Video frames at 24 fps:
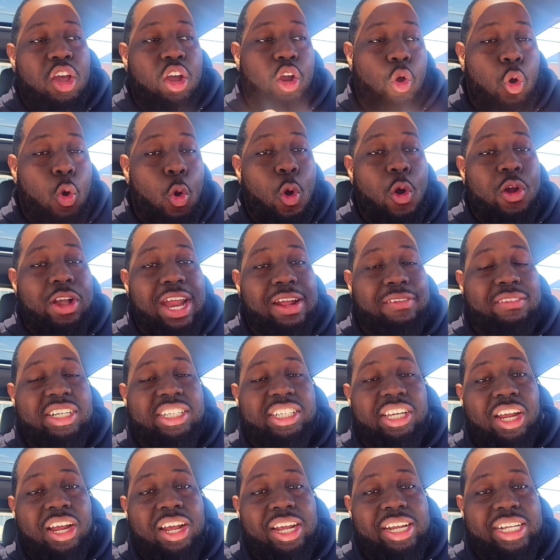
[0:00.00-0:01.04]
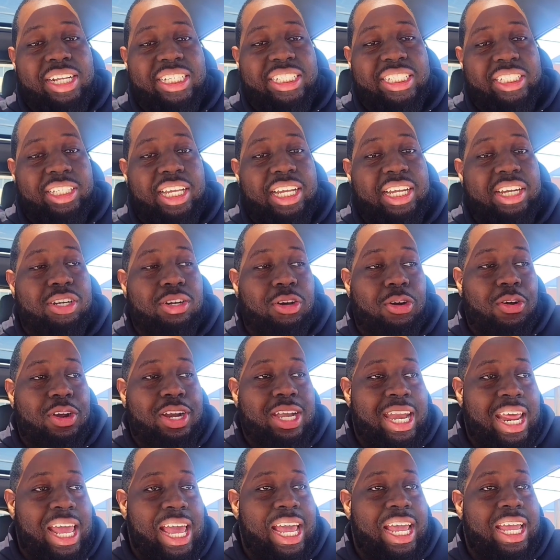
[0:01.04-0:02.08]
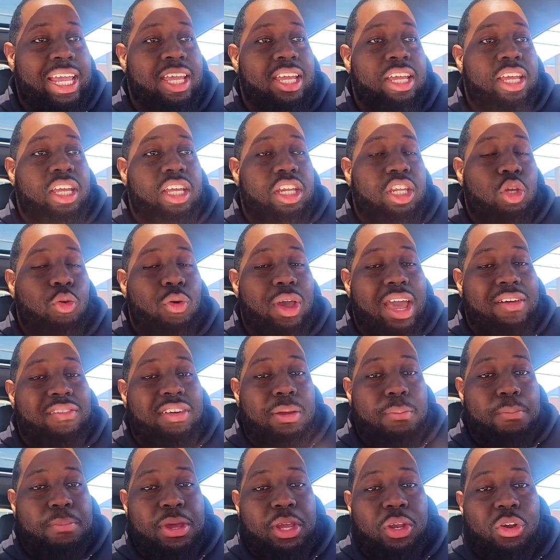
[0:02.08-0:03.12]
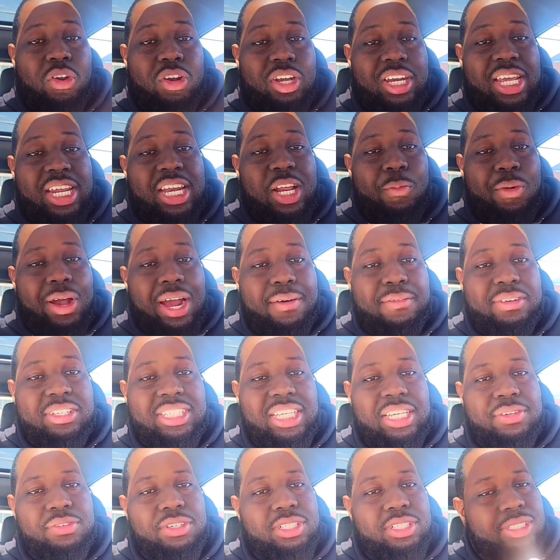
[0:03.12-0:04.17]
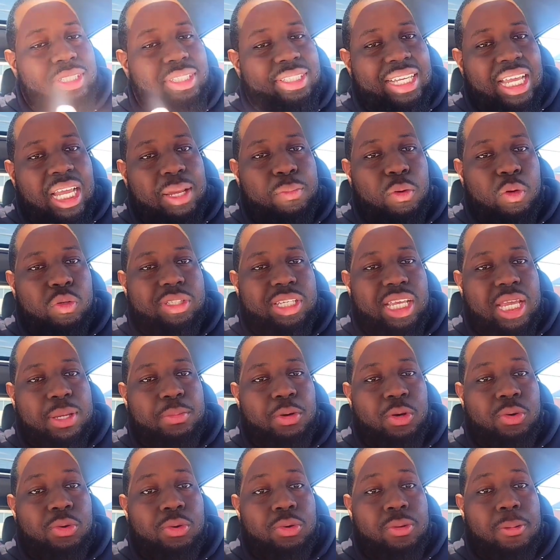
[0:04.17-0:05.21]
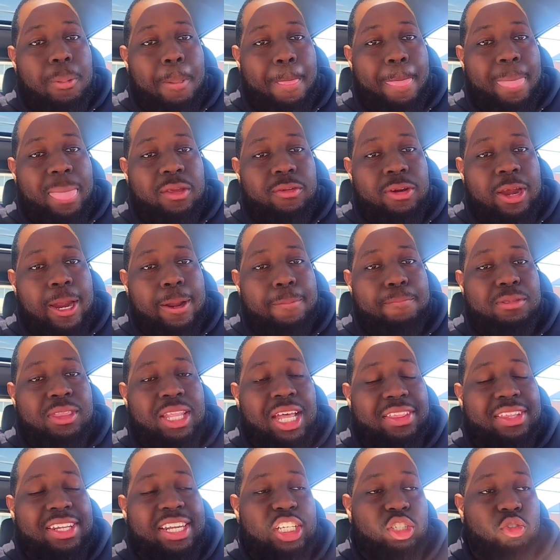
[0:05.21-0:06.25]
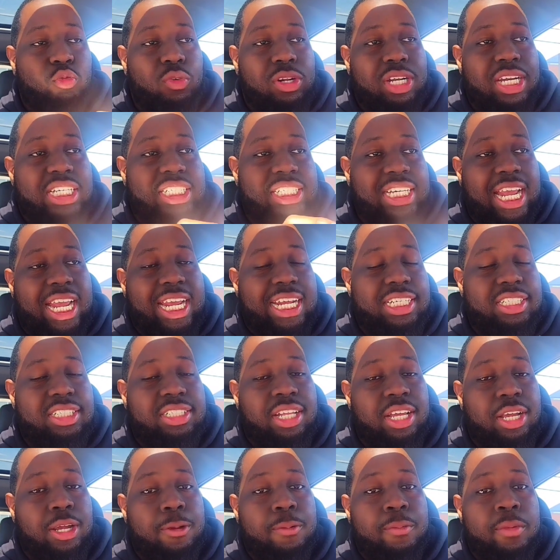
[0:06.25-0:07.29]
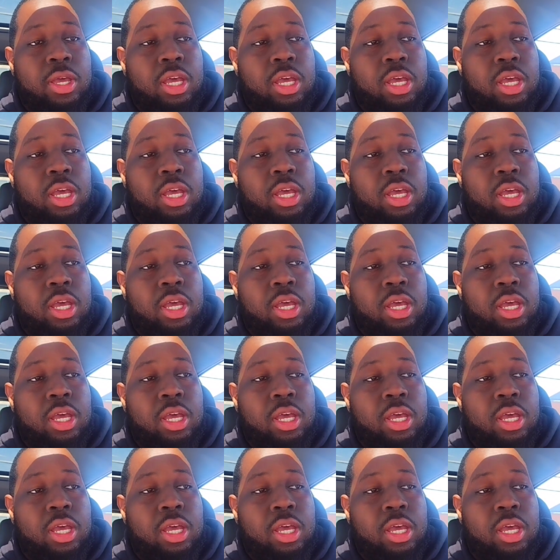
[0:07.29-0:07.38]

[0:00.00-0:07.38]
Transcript: Going after Darius Slay, knowing that you have a bigger need at wide receiver, it's the same old, same old, right? Nothing that's really changed there.